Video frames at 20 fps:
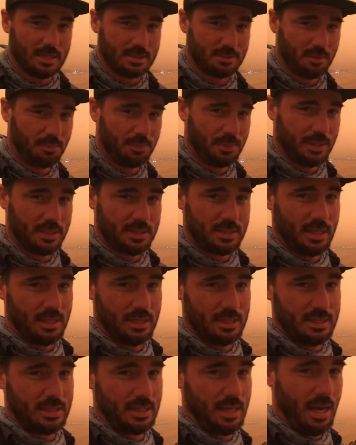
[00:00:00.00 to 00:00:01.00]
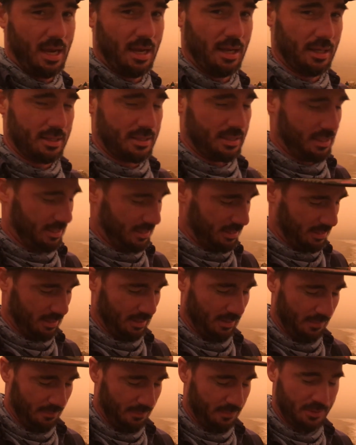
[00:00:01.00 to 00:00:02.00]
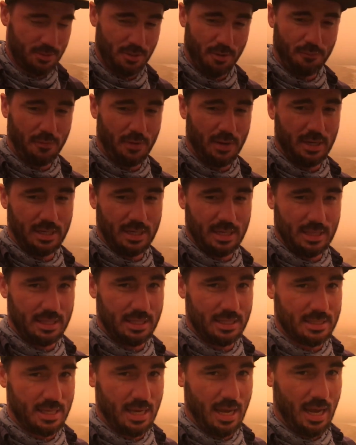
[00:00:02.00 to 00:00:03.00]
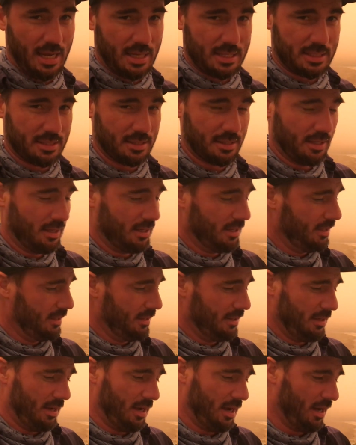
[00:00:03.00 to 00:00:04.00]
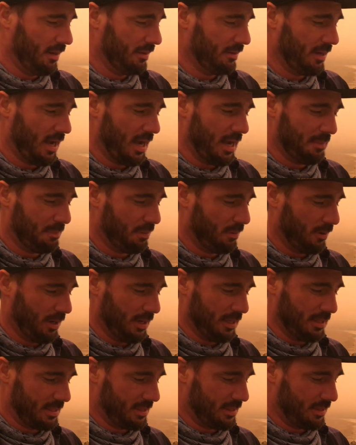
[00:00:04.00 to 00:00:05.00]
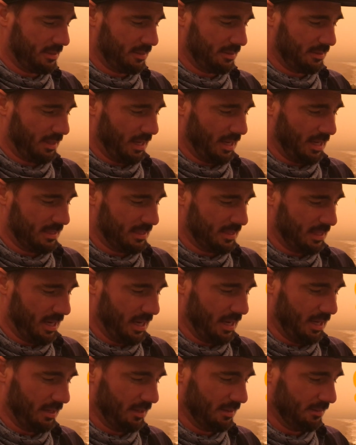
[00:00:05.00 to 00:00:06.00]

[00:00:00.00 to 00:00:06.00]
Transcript: I'm gonna put this on the scale. It's just so fun to get these guys. 9 points out of 10.